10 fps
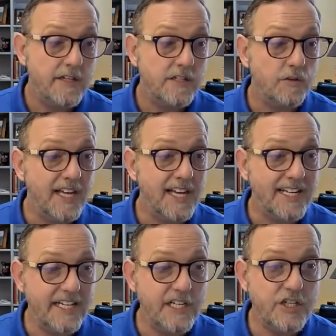So
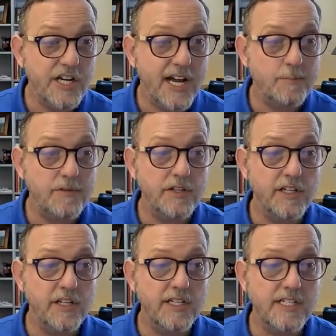again, each chapter
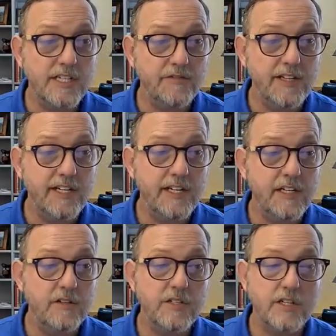you're going to see
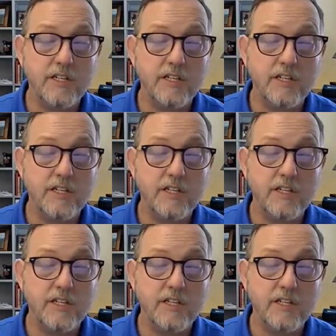videos,